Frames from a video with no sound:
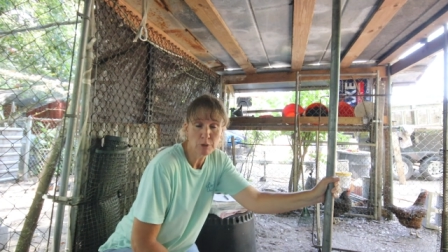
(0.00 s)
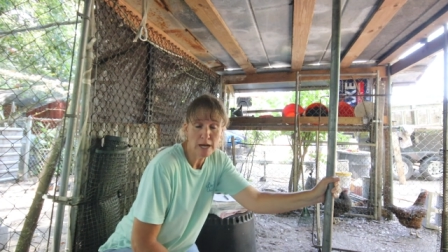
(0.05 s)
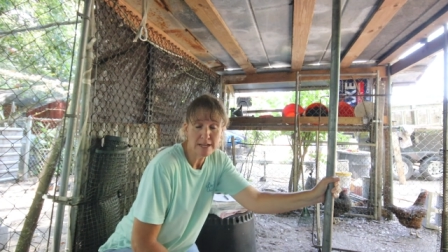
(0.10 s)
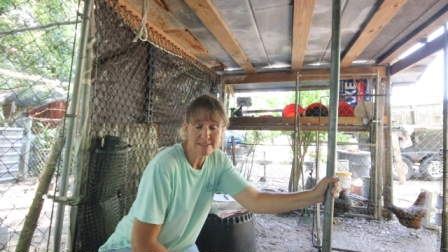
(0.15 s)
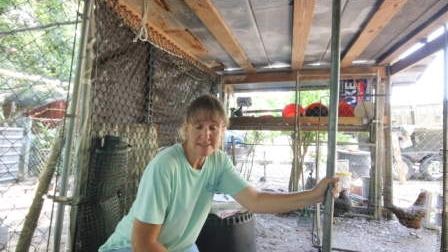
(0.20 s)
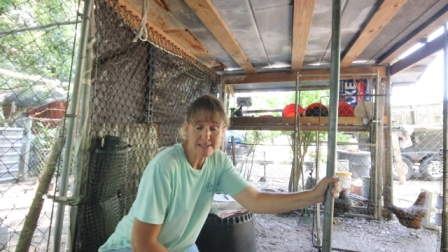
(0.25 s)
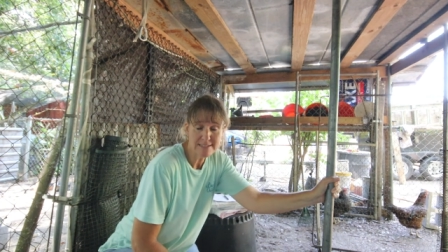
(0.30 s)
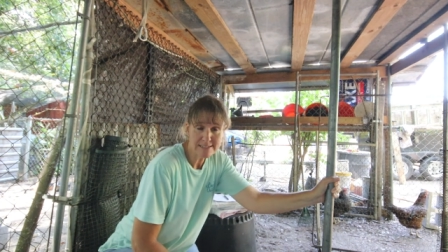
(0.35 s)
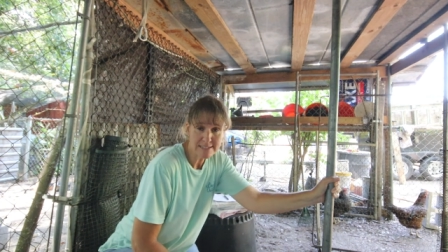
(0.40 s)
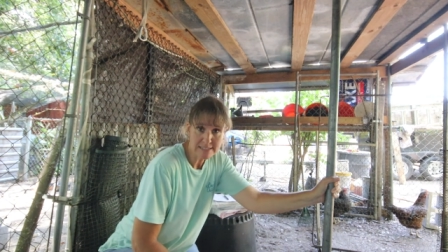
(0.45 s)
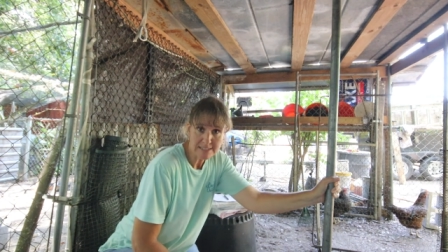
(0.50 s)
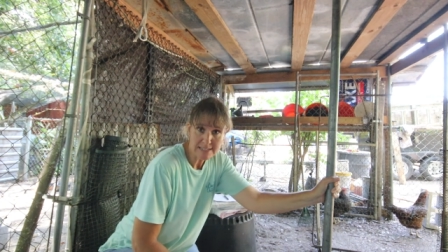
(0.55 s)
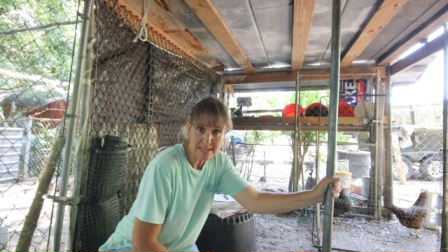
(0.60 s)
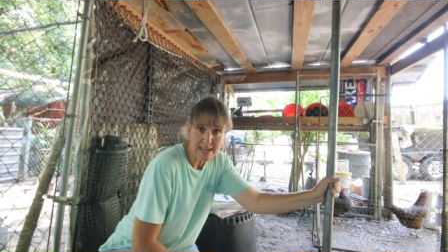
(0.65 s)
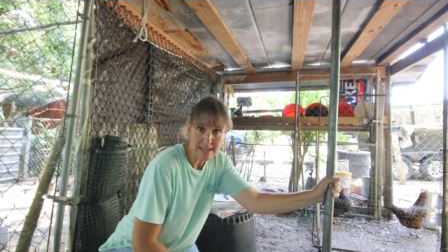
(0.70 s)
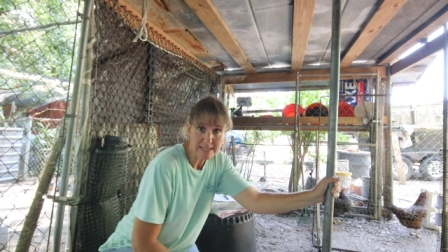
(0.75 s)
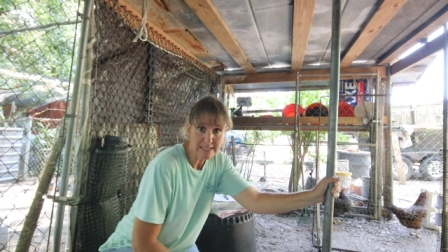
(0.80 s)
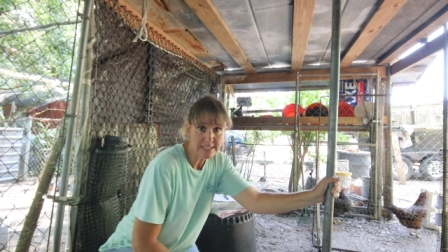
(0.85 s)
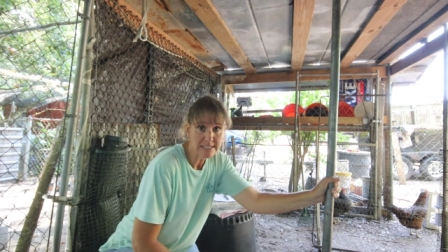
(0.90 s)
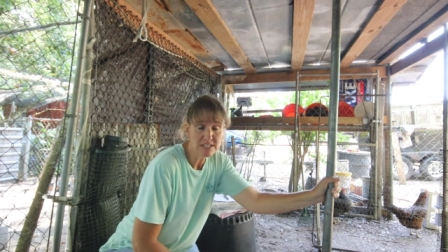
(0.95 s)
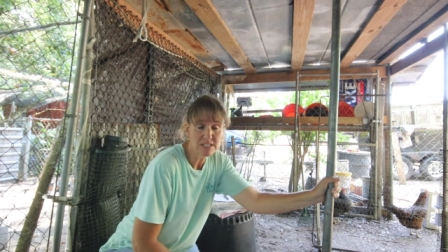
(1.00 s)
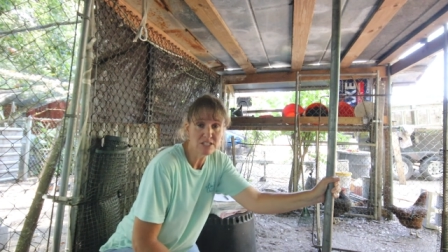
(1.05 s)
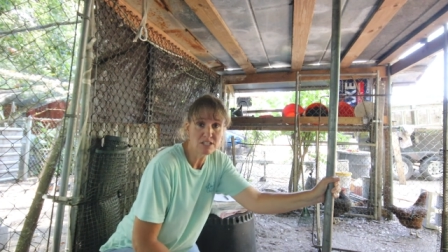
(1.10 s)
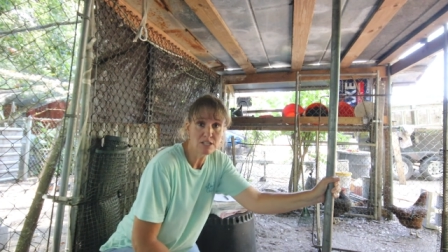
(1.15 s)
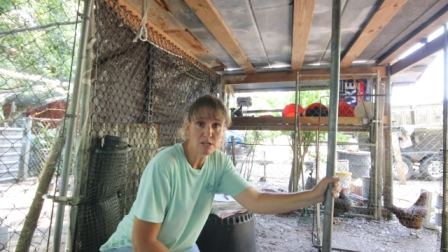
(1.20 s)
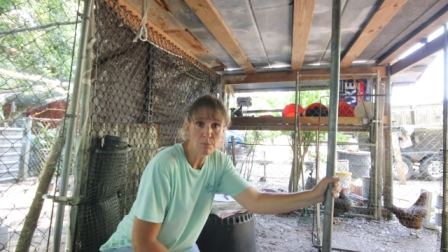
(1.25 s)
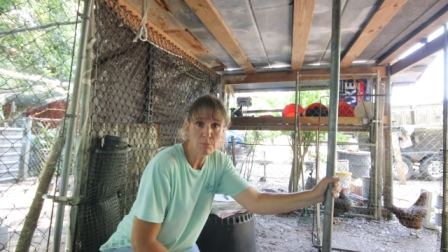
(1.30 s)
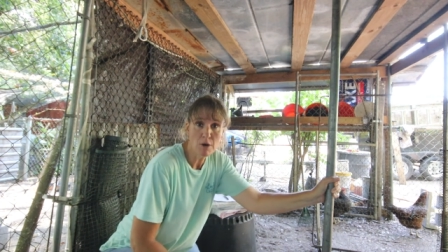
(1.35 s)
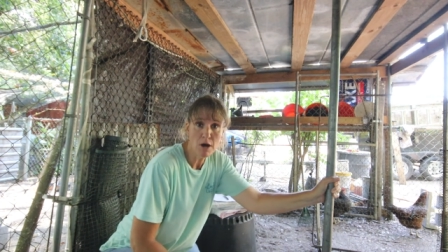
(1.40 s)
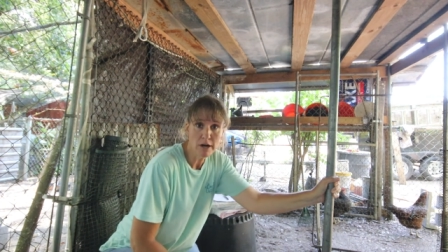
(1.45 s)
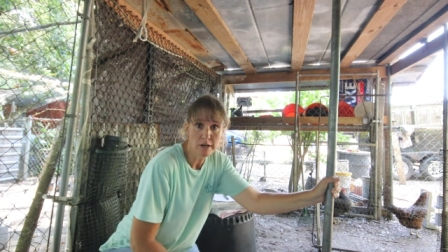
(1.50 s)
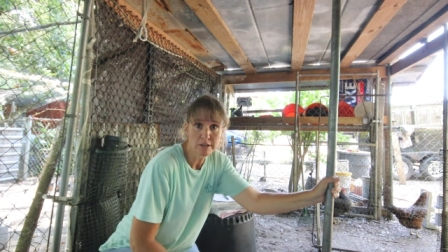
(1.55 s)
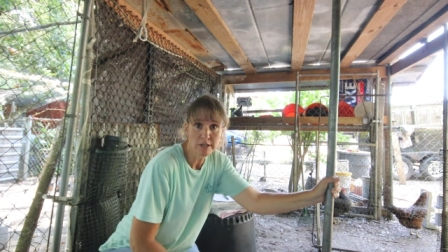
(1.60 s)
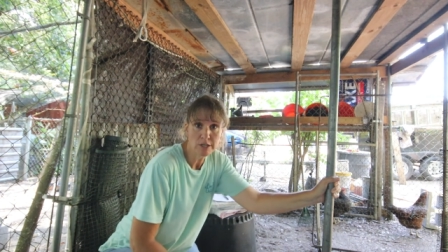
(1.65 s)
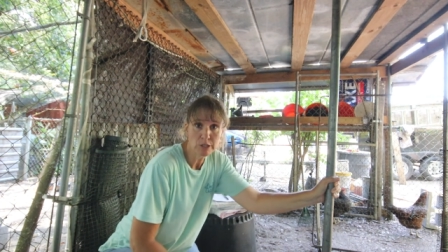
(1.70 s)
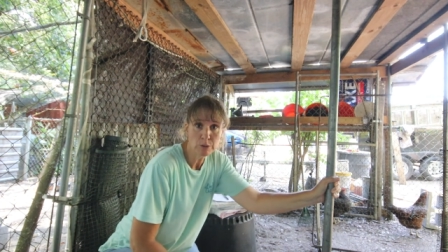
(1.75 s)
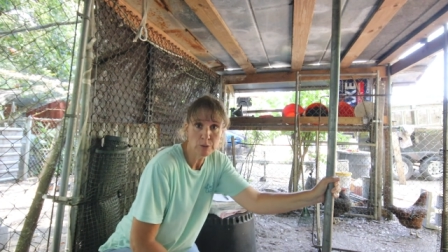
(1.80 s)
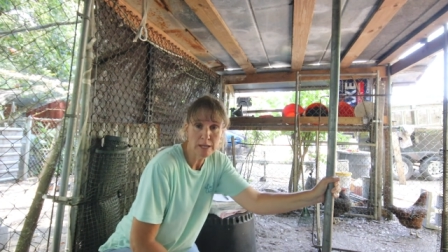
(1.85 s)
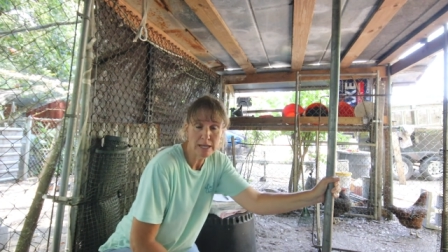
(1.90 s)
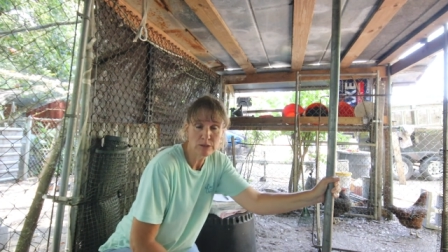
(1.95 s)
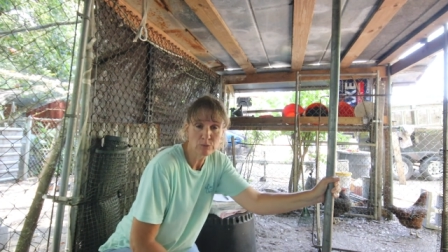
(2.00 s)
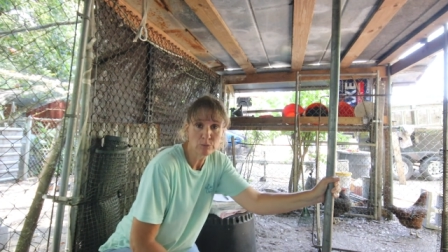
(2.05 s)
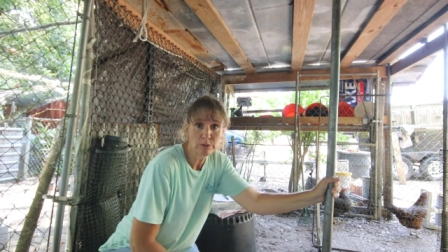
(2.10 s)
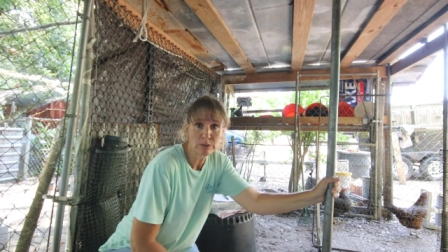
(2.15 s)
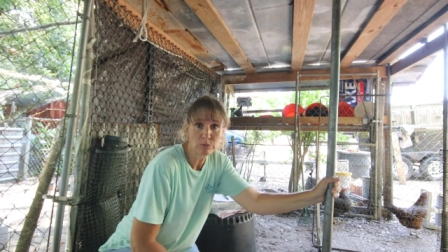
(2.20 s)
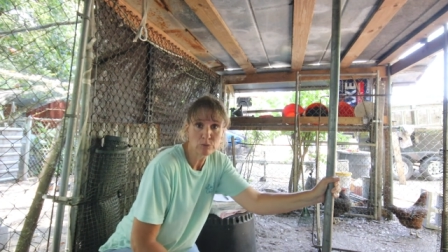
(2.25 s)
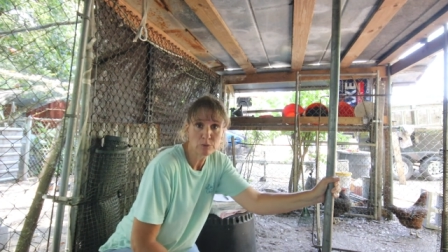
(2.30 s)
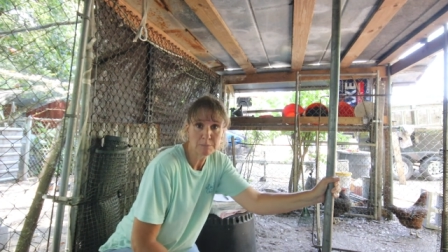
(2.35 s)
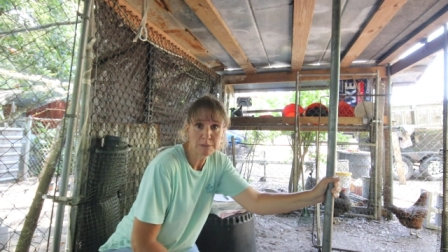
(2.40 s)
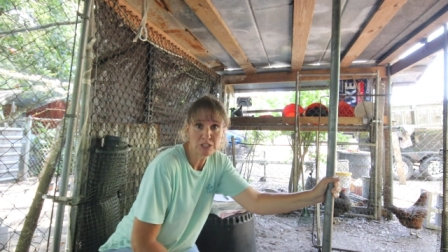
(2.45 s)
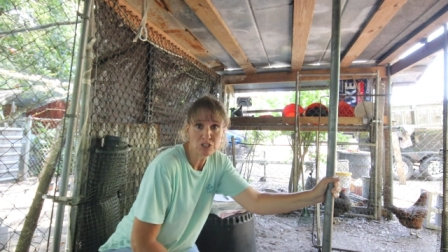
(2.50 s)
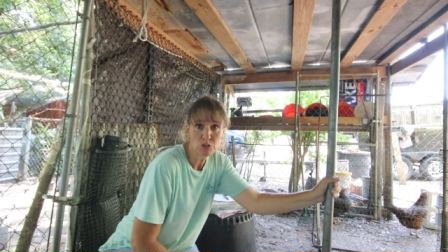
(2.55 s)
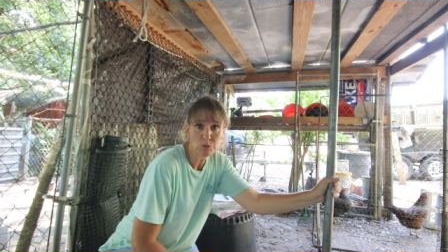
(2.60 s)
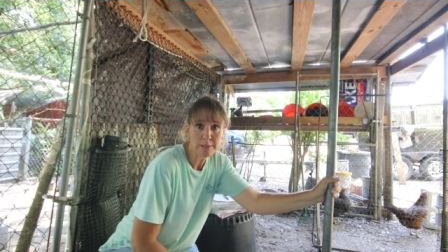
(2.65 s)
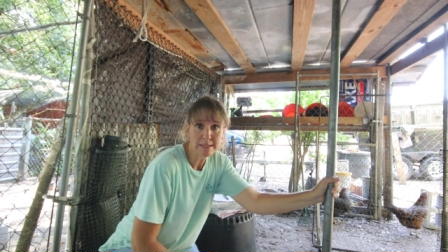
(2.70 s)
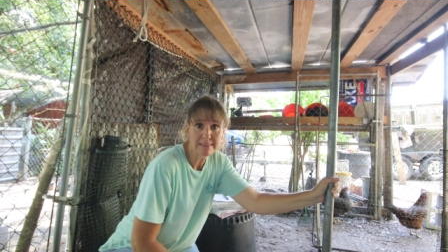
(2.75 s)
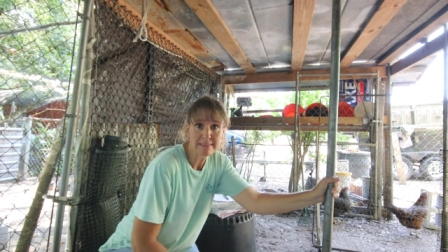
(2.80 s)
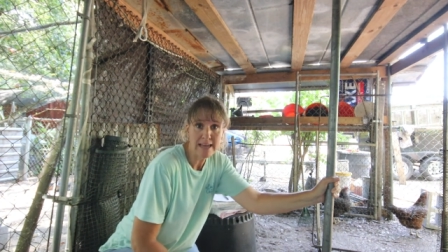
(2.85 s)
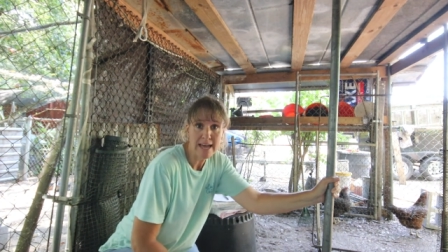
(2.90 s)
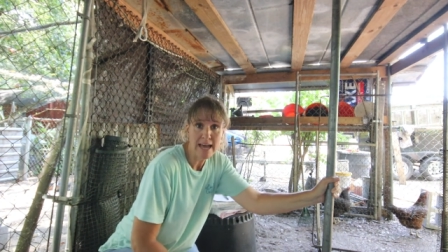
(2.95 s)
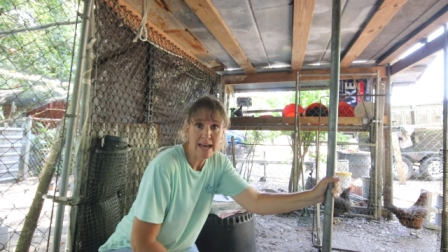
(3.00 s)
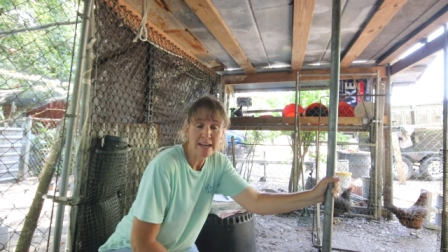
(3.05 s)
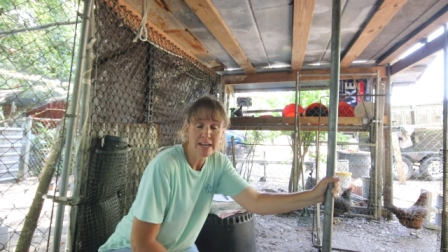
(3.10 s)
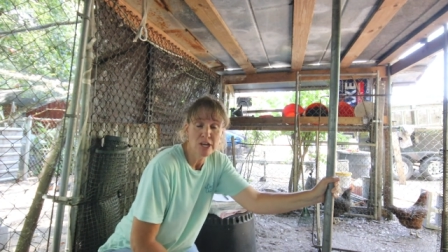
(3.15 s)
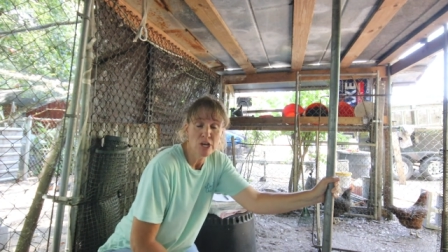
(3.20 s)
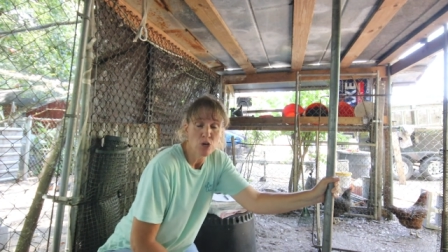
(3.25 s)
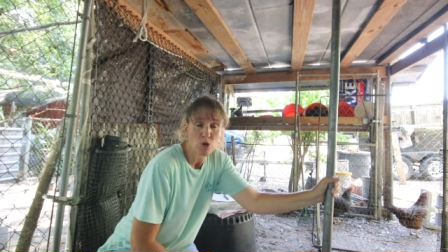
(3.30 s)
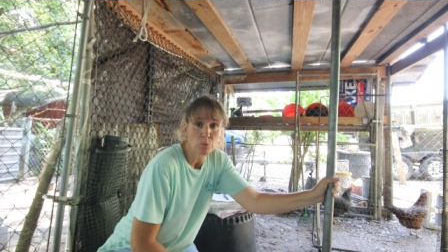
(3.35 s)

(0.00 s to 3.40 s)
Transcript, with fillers: Processing day is tomorrow and we will be doing that.